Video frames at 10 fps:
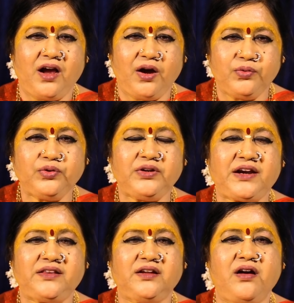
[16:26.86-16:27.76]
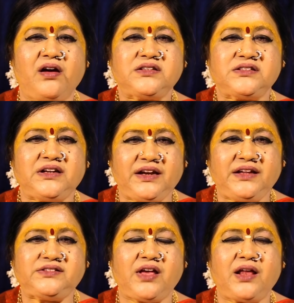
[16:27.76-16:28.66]
how to get the God's
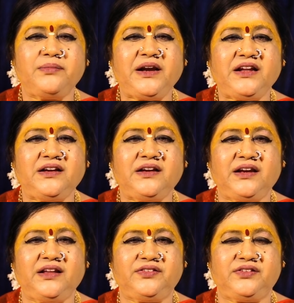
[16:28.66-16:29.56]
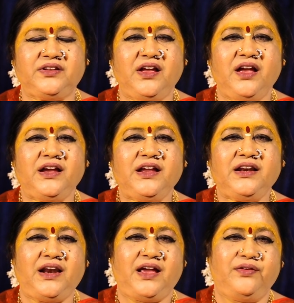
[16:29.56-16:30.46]
grace, almighty grace
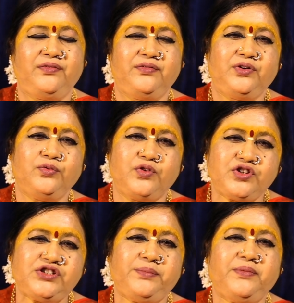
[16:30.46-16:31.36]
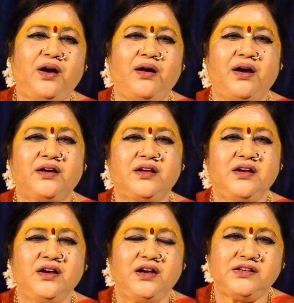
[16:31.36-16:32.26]
in life, to worship God
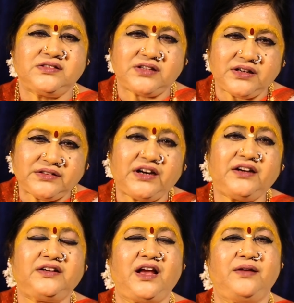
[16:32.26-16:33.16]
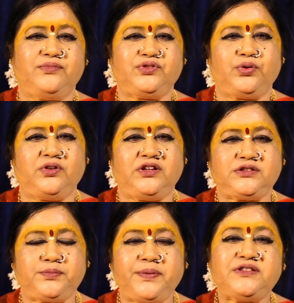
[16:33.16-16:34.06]
in certain times only,
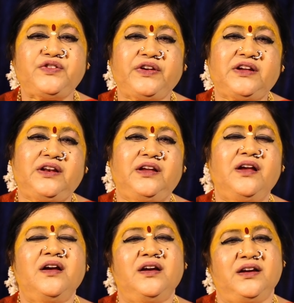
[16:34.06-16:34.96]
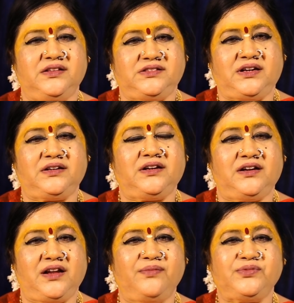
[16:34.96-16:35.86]
specifically in
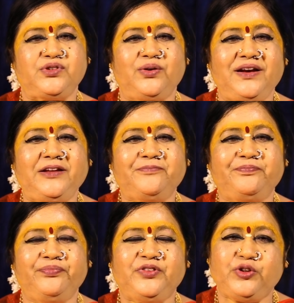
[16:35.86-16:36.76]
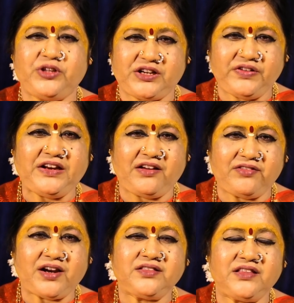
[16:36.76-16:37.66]
certain times only. So that's why
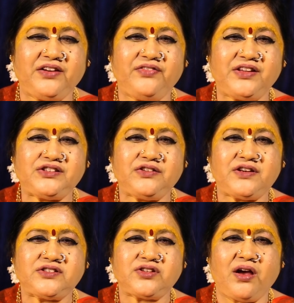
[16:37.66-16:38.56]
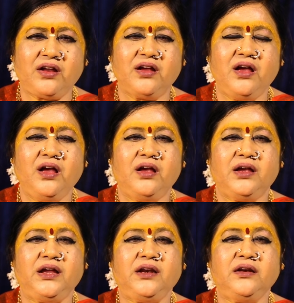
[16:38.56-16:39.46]
Navaratri festivals are
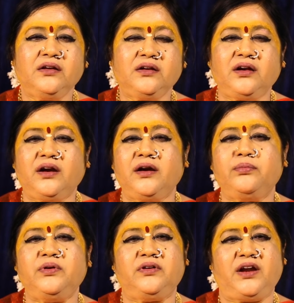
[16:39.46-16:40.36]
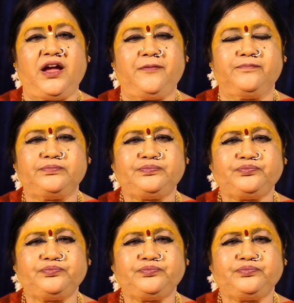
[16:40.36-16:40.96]
incredible time.